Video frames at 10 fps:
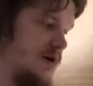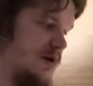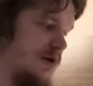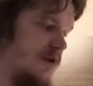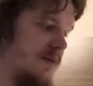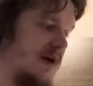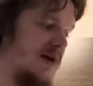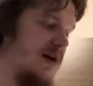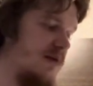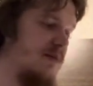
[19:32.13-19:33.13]
So it
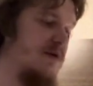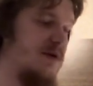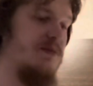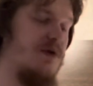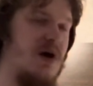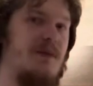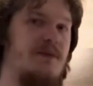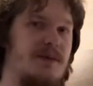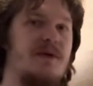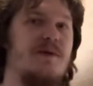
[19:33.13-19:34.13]
becomes this problem
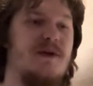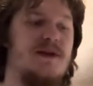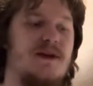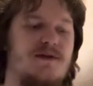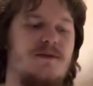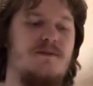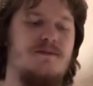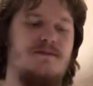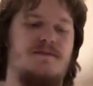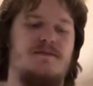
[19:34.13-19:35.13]
that prevents it from
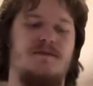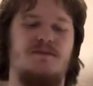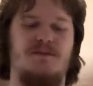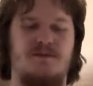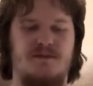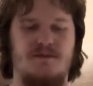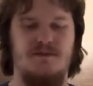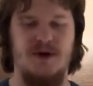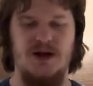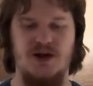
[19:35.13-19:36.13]

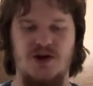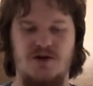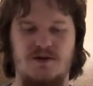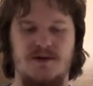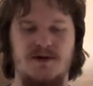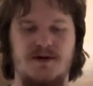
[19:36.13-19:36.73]
being used.